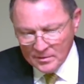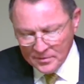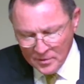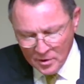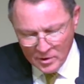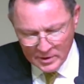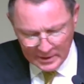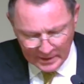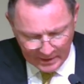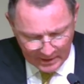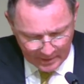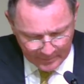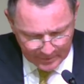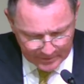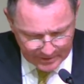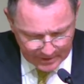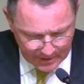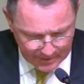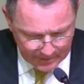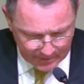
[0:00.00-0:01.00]
Thirdly, let
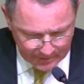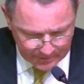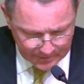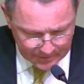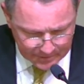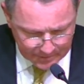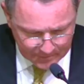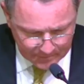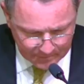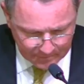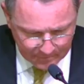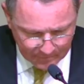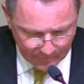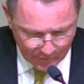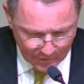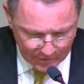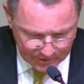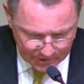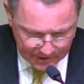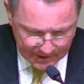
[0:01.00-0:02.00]
me say this
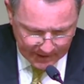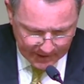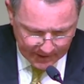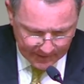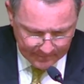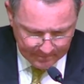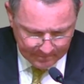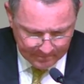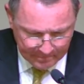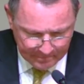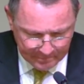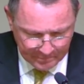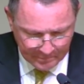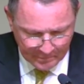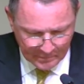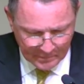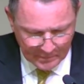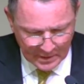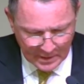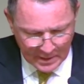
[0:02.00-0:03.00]
verse 10
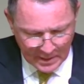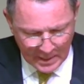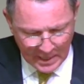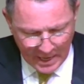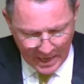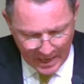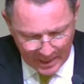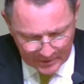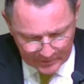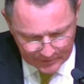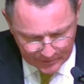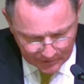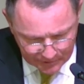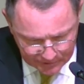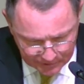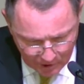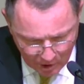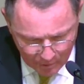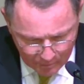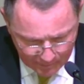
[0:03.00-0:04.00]
as
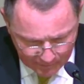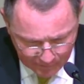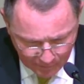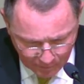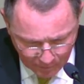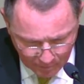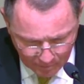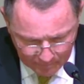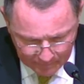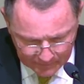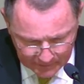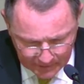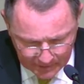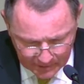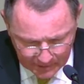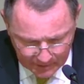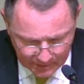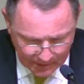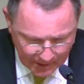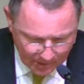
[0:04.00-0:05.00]
sorrowful,
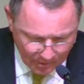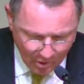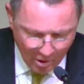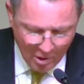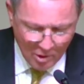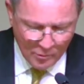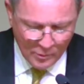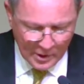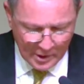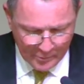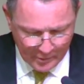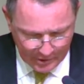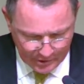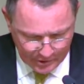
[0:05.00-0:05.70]
yet always